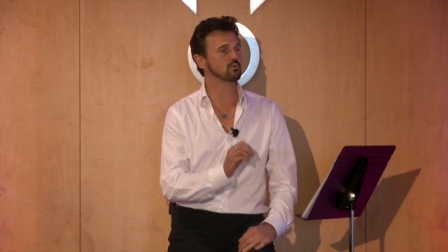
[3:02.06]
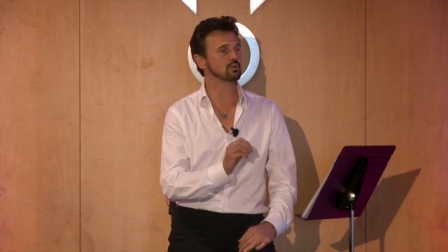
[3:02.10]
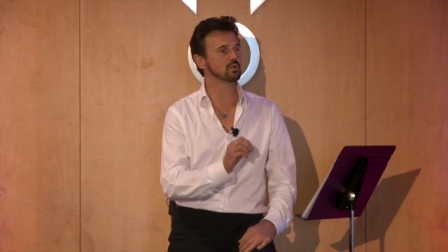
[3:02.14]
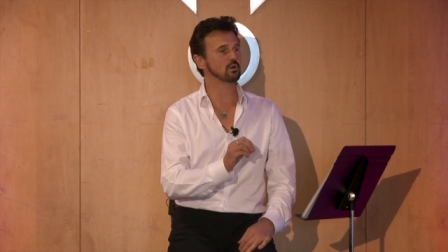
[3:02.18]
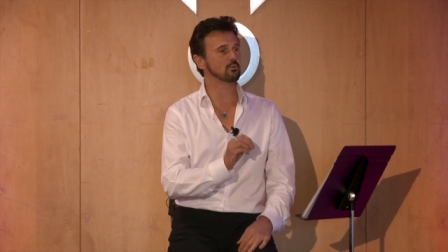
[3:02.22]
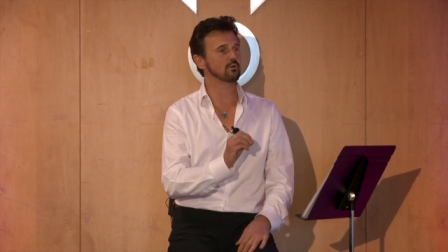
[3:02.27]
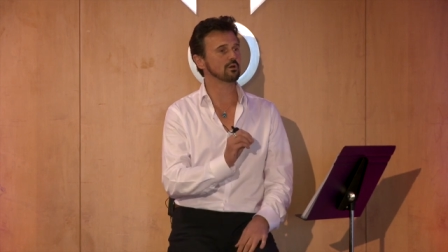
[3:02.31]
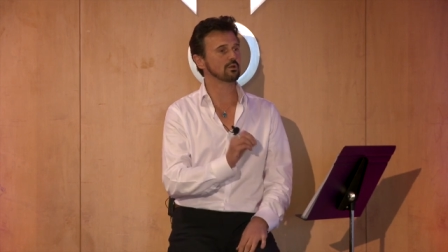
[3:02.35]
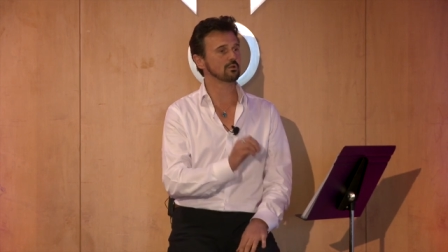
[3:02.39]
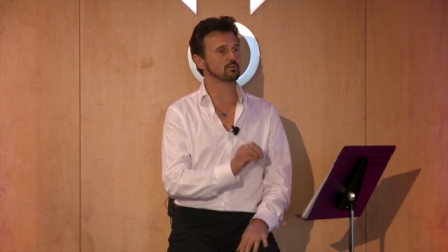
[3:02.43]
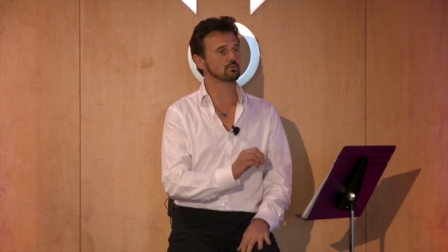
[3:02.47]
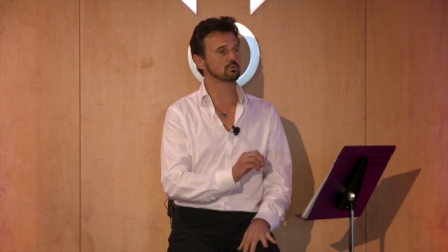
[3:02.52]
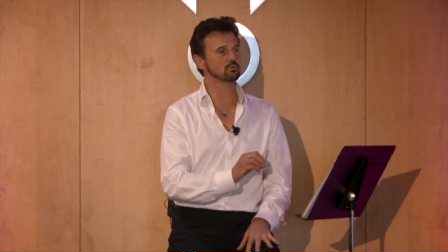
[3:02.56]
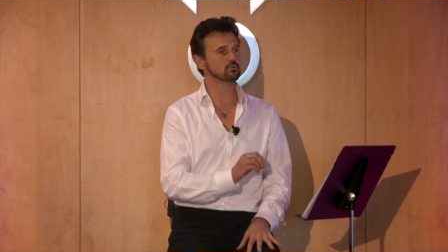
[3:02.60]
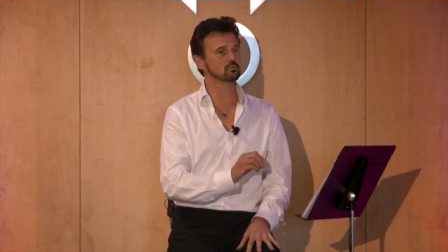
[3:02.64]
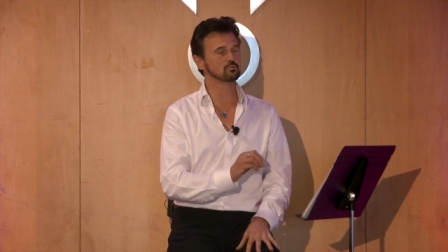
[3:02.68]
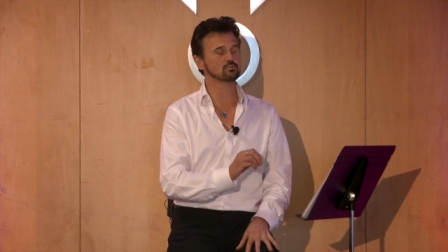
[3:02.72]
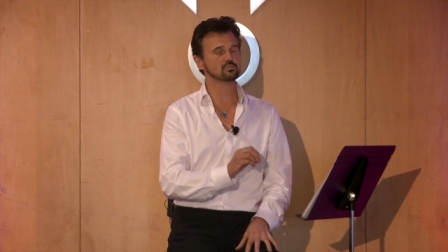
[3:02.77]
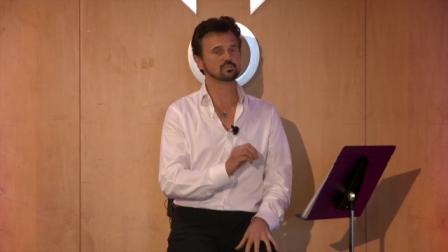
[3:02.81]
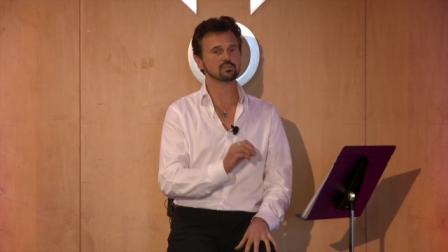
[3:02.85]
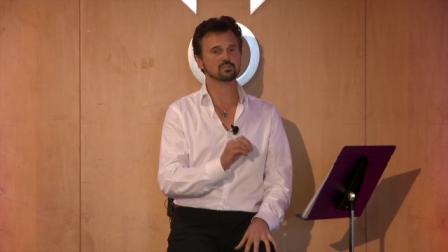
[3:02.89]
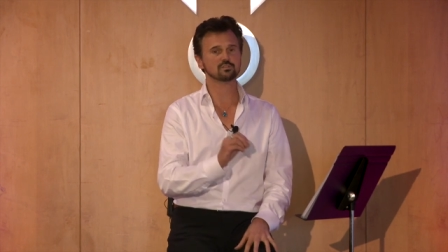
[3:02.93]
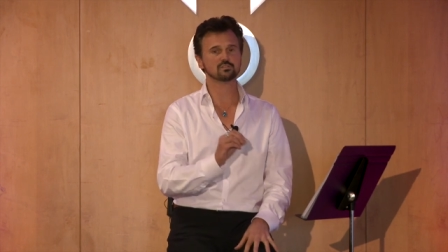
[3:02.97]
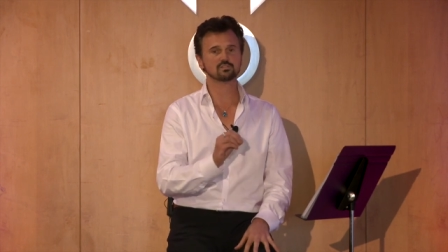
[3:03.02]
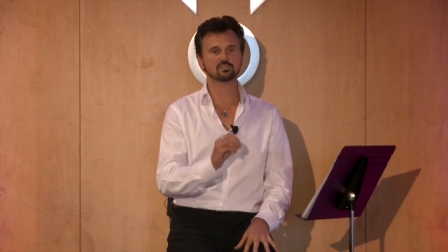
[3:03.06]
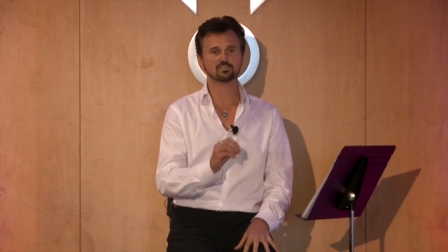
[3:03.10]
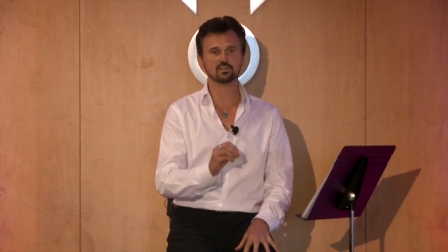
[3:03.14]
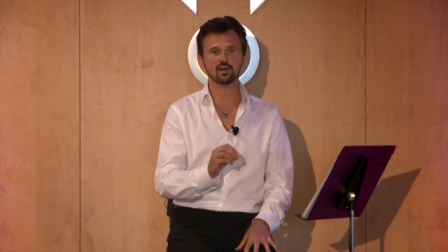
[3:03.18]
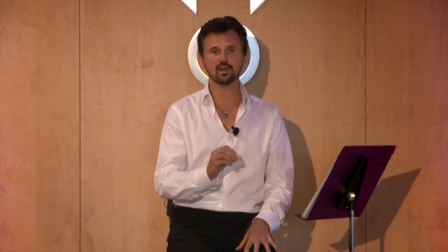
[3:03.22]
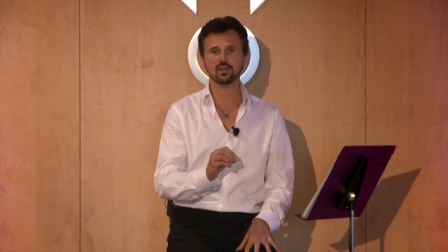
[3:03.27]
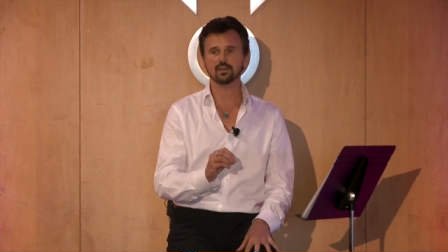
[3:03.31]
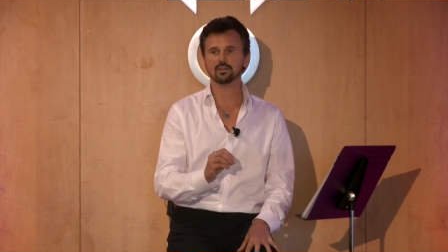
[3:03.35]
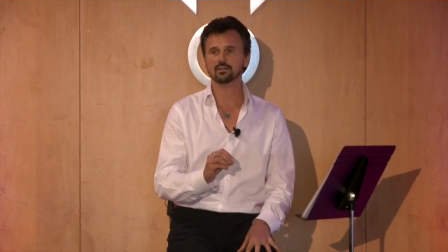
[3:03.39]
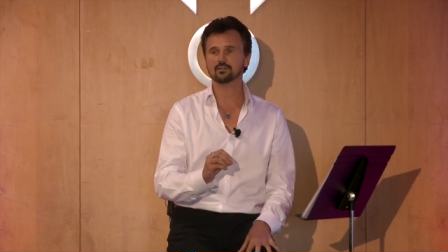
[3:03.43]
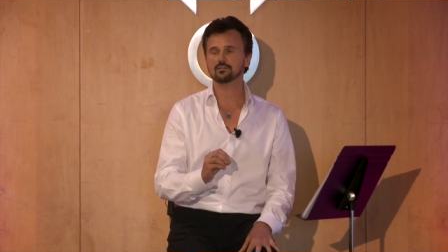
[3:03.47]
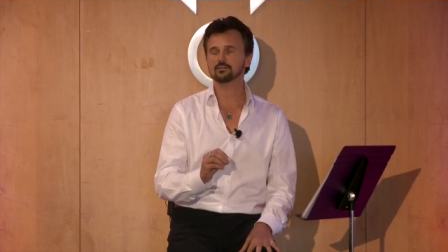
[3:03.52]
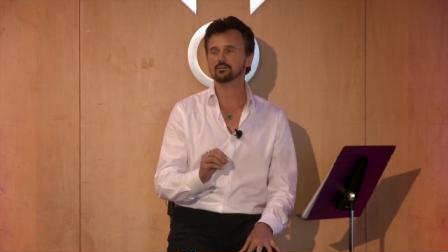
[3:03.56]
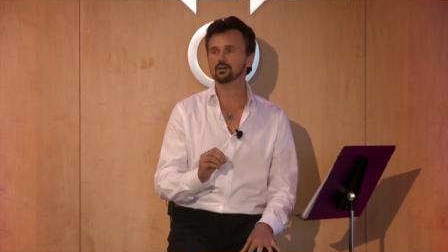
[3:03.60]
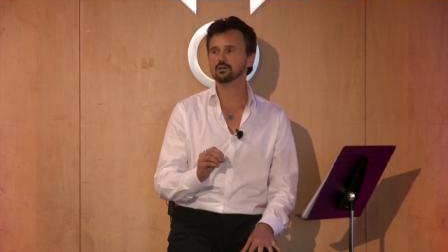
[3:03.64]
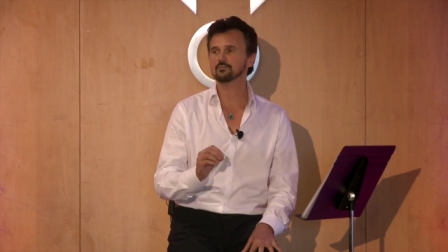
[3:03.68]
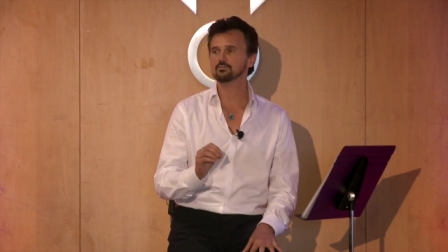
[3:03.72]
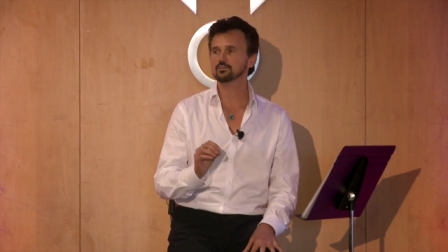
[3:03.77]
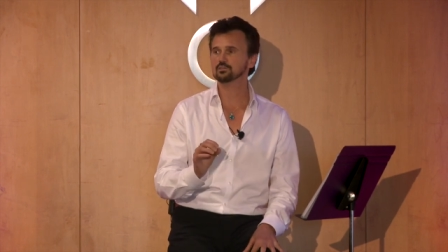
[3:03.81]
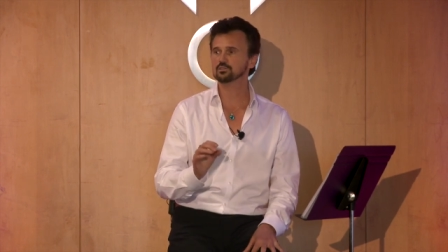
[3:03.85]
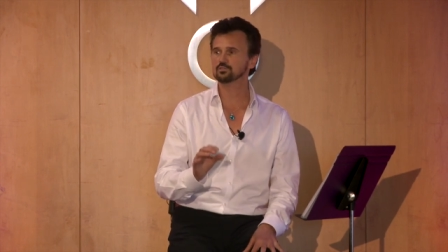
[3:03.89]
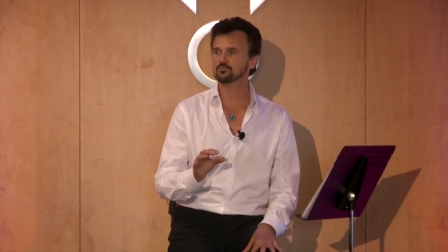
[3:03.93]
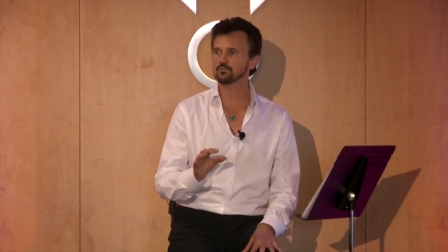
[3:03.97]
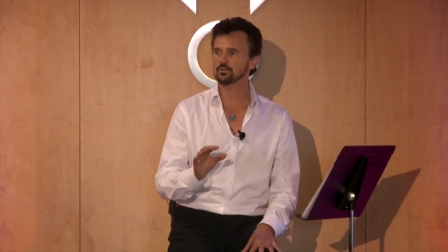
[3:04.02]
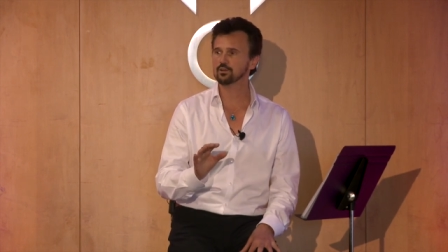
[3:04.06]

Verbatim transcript: we don't want to lose sight of this